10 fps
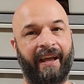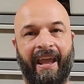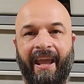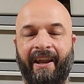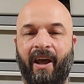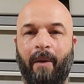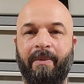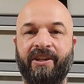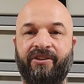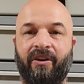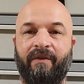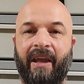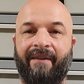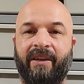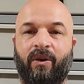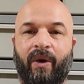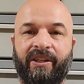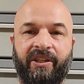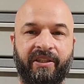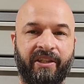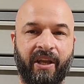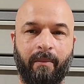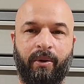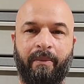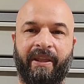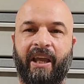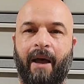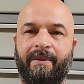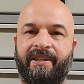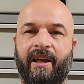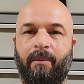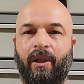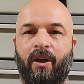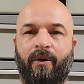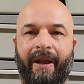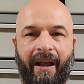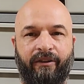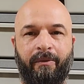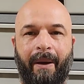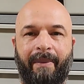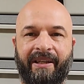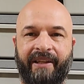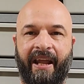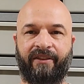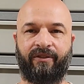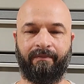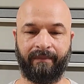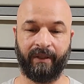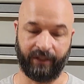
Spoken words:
And be sure if you have any questions, put them in the comments down below and I'll do my best to answer.